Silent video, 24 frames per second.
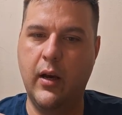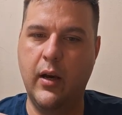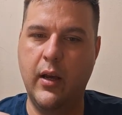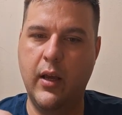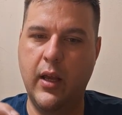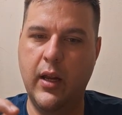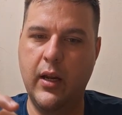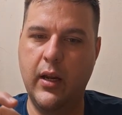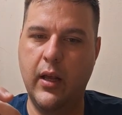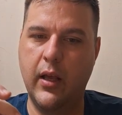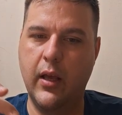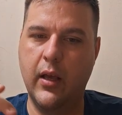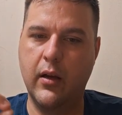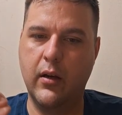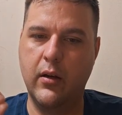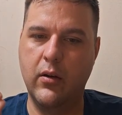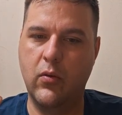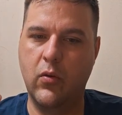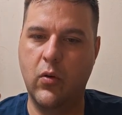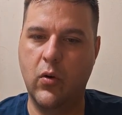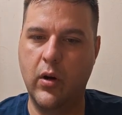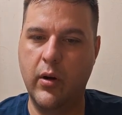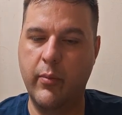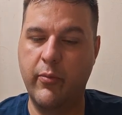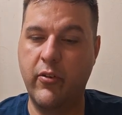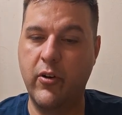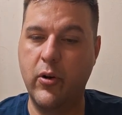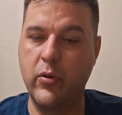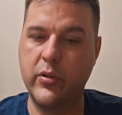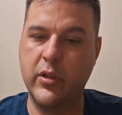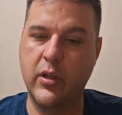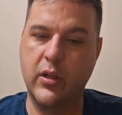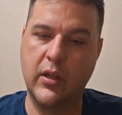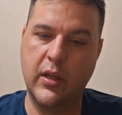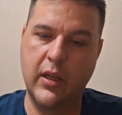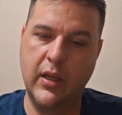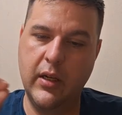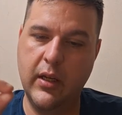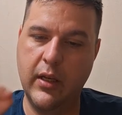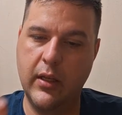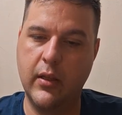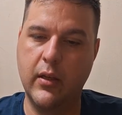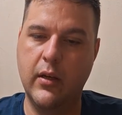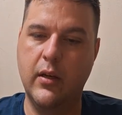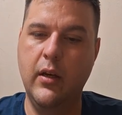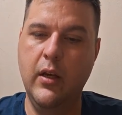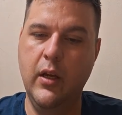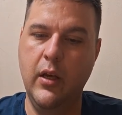hitting, or a photon hitting
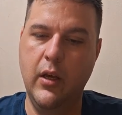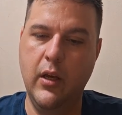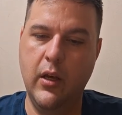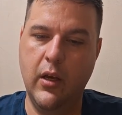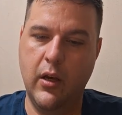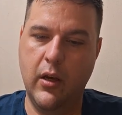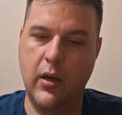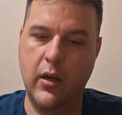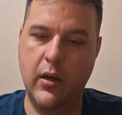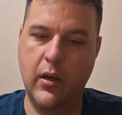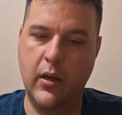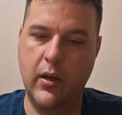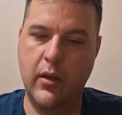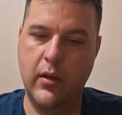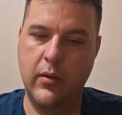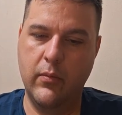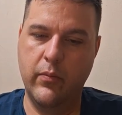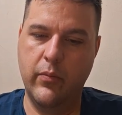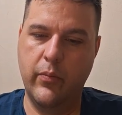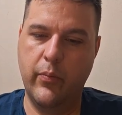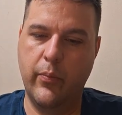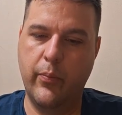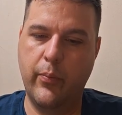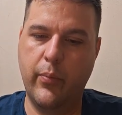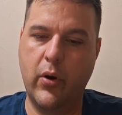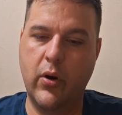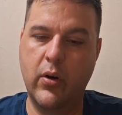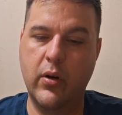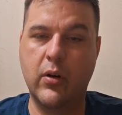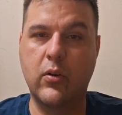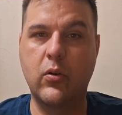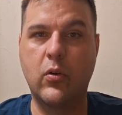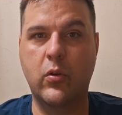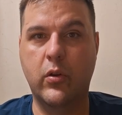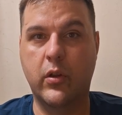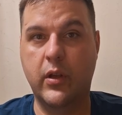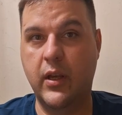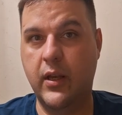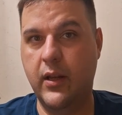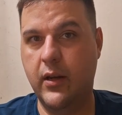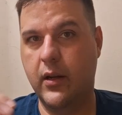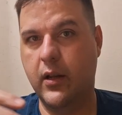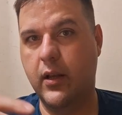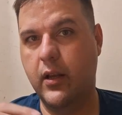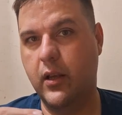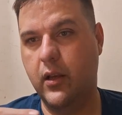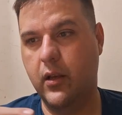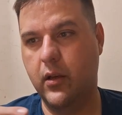a particle in
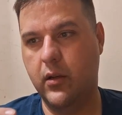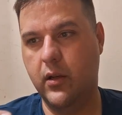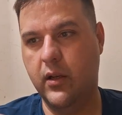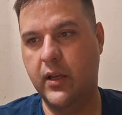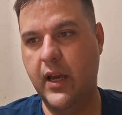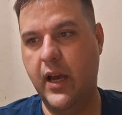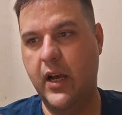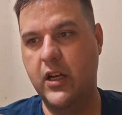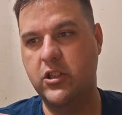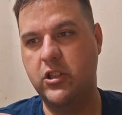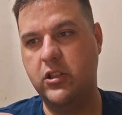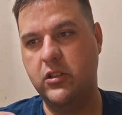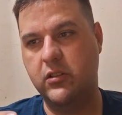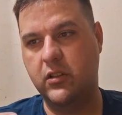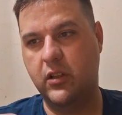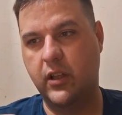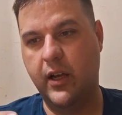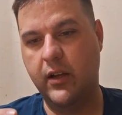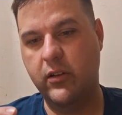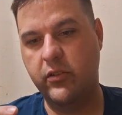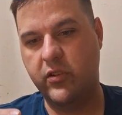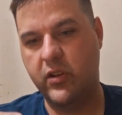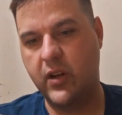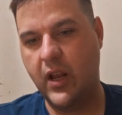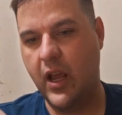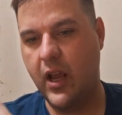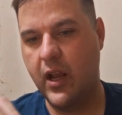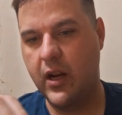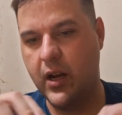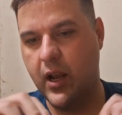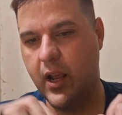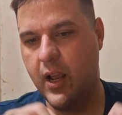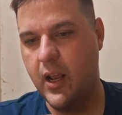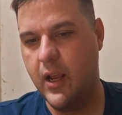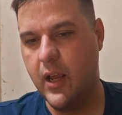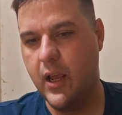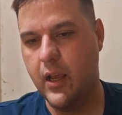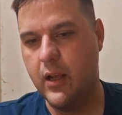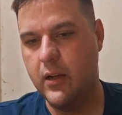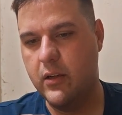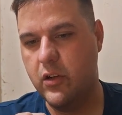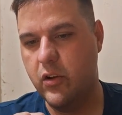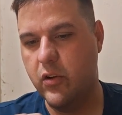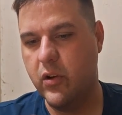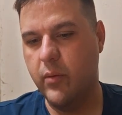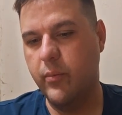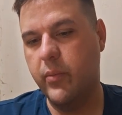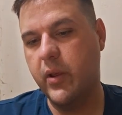a gaseous cloud state, and
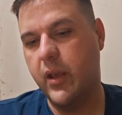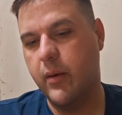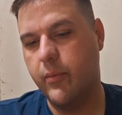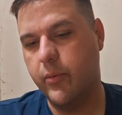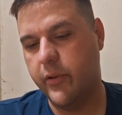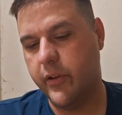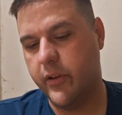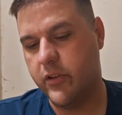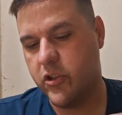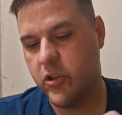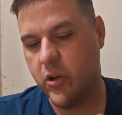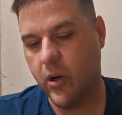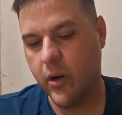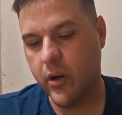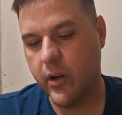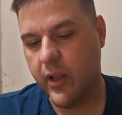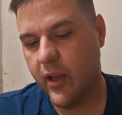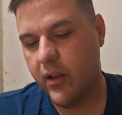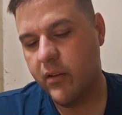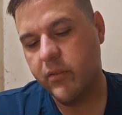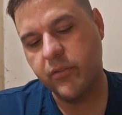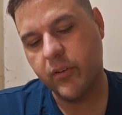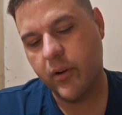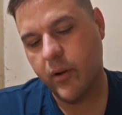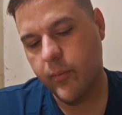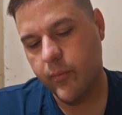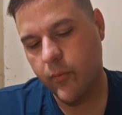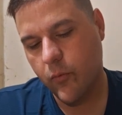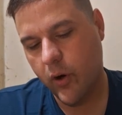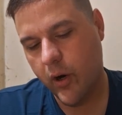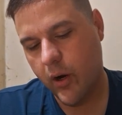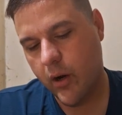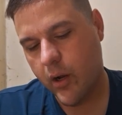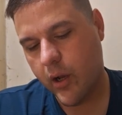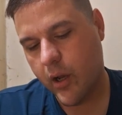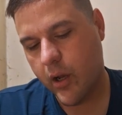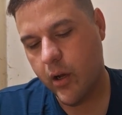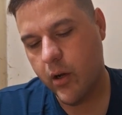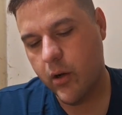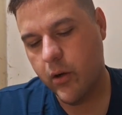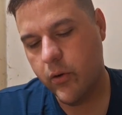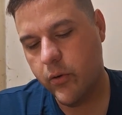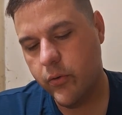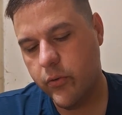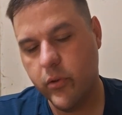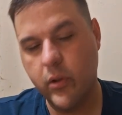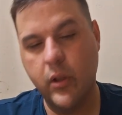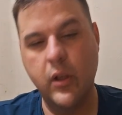you could be able to chart it from where it
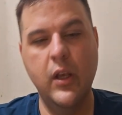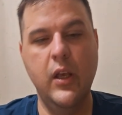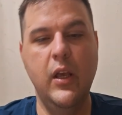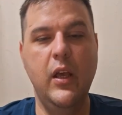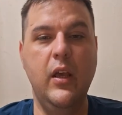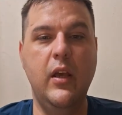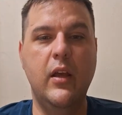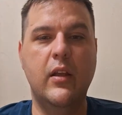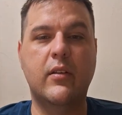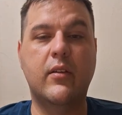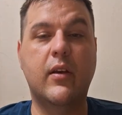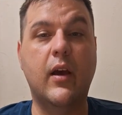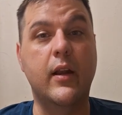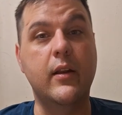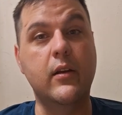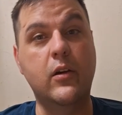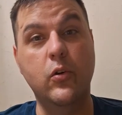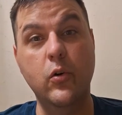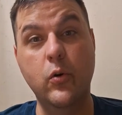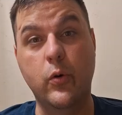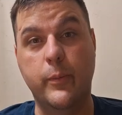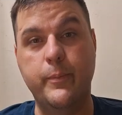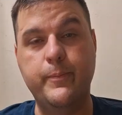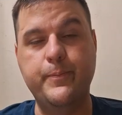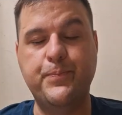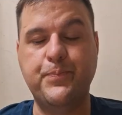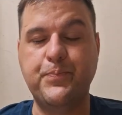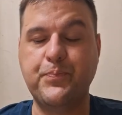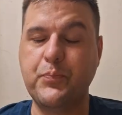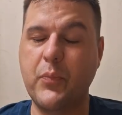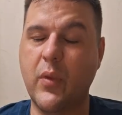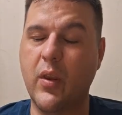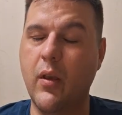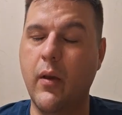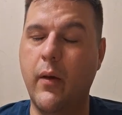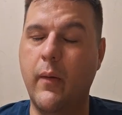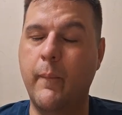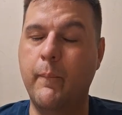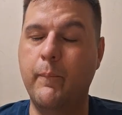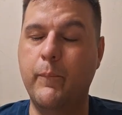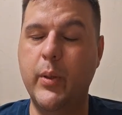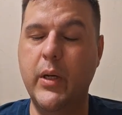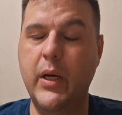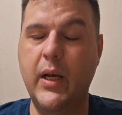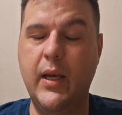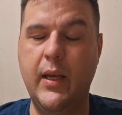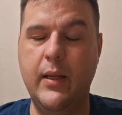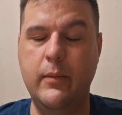goes. It's kind of cool,
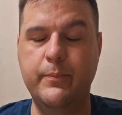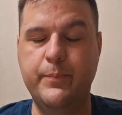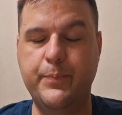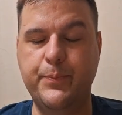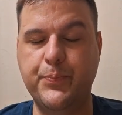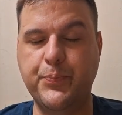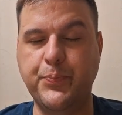but